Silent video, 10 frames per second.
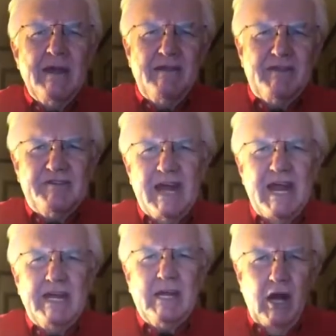This
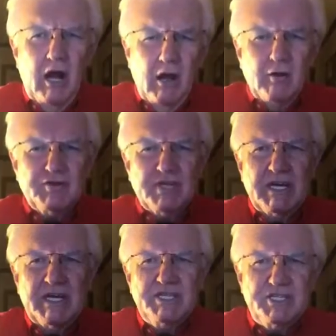day calls
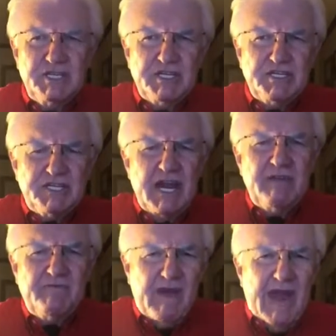us to the
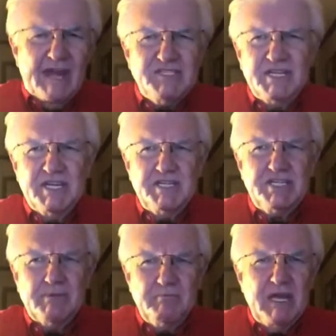
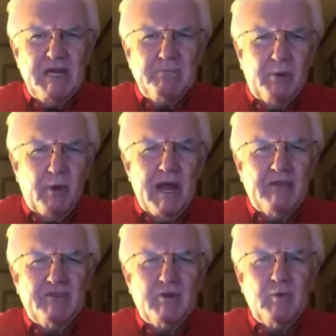steadfastness of being
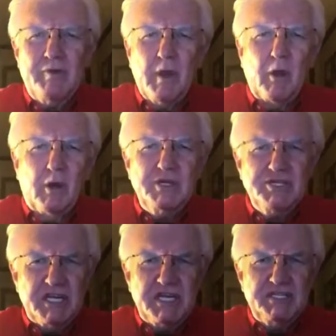present with the
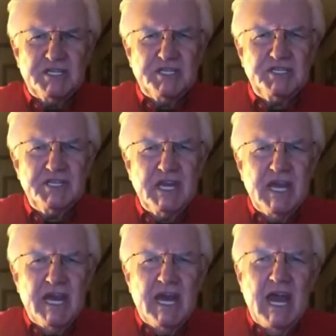Lord Jesus
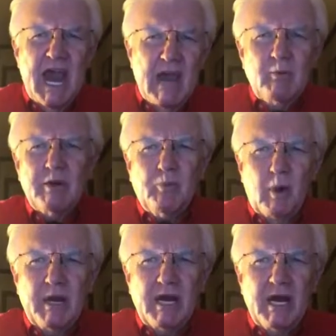and with
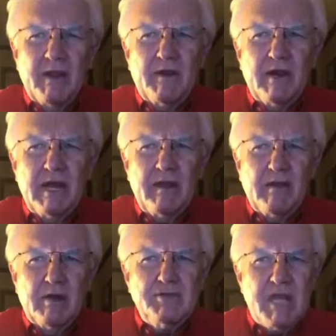one another
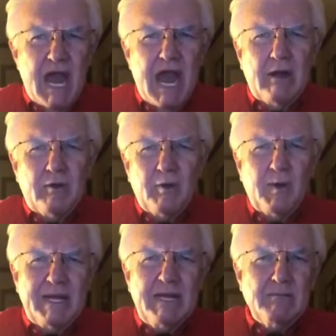in those
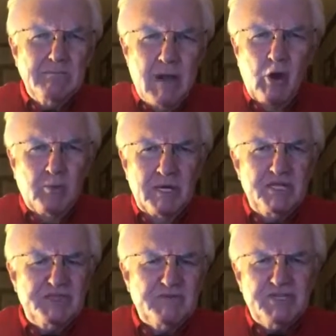harrowing
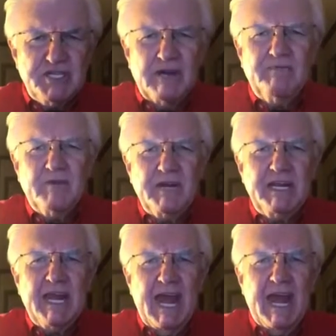moments of
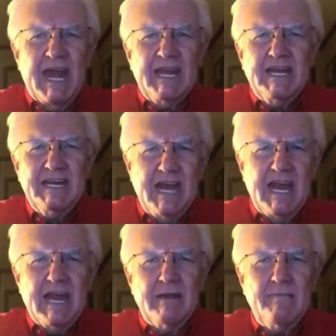suffering and
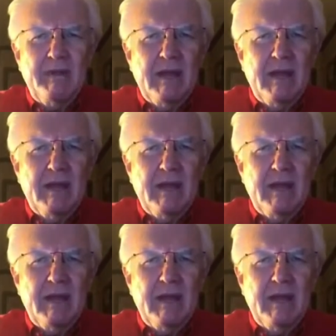death.